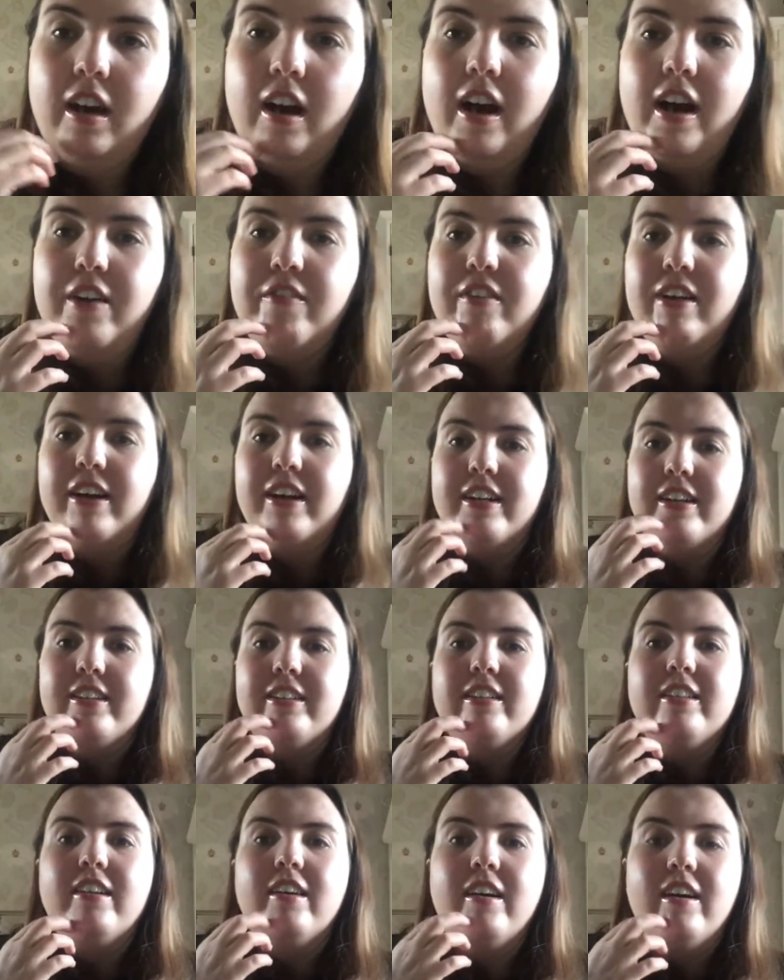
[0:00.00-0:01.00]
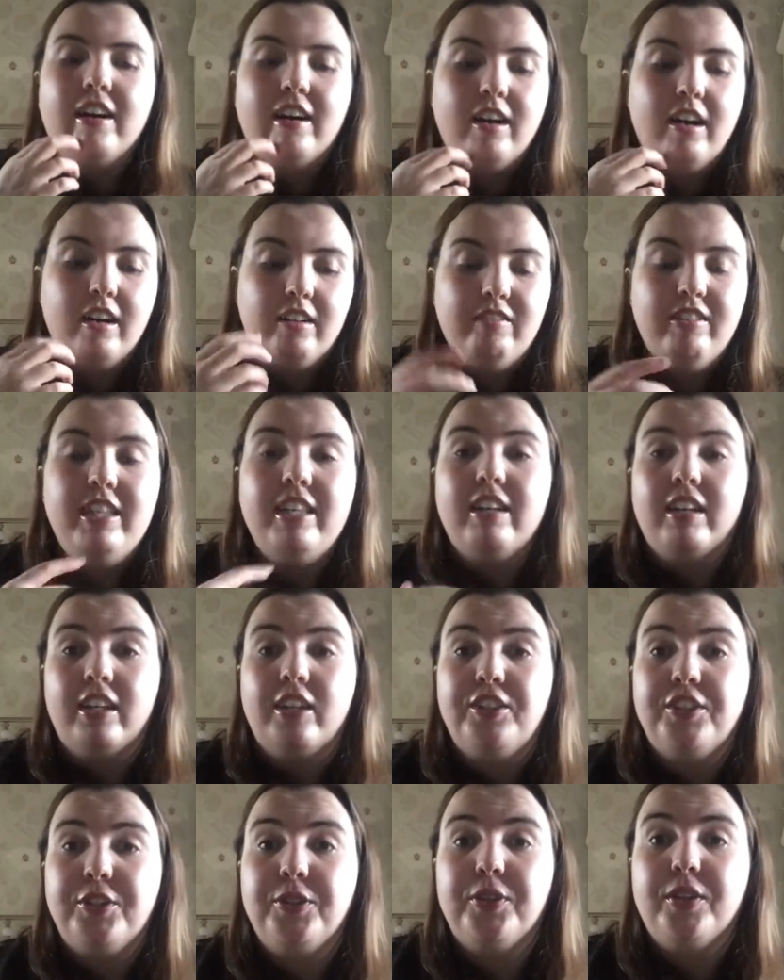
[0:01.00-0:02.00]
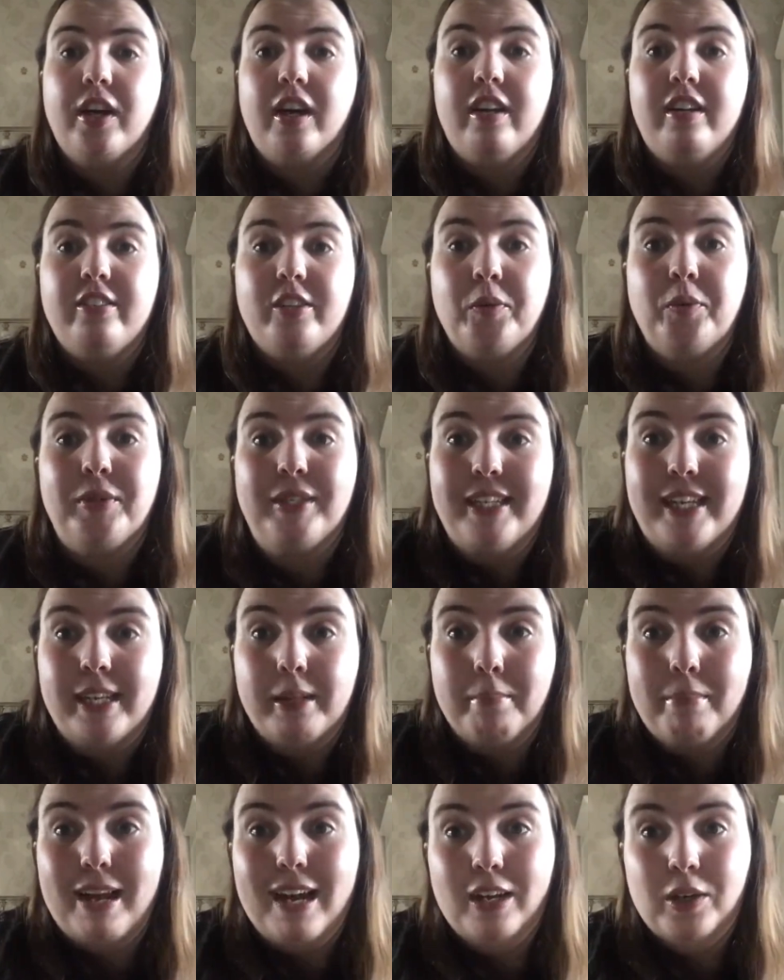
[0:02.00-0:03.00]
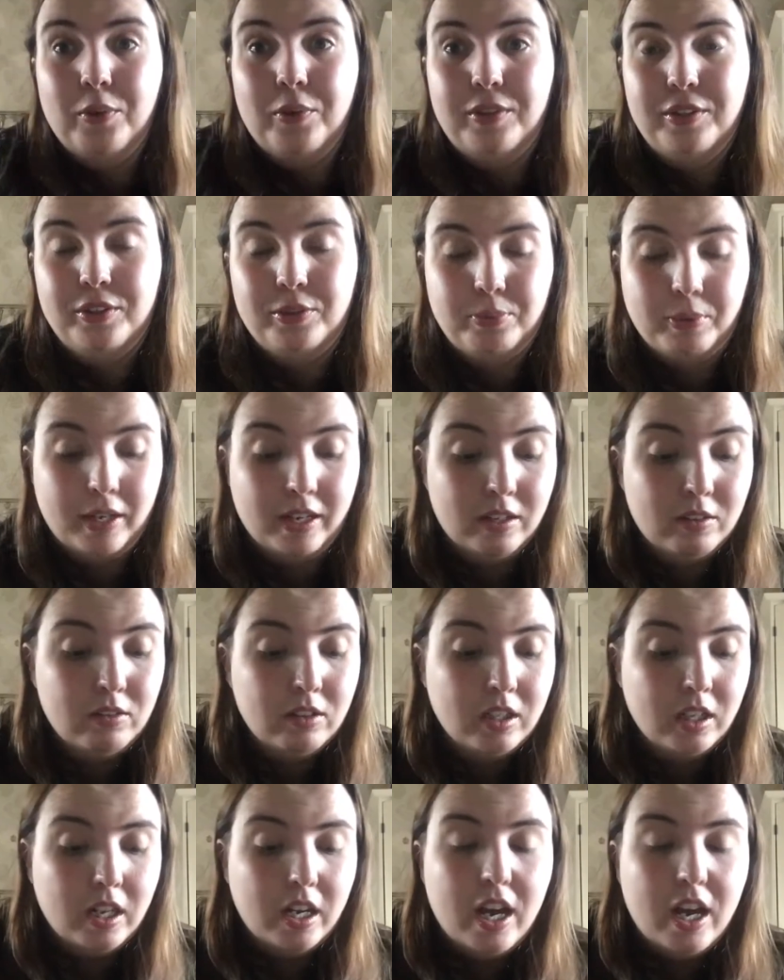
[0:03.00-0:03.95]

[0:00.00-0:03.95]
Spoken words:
I really like those two colours. I want to get the black one as well.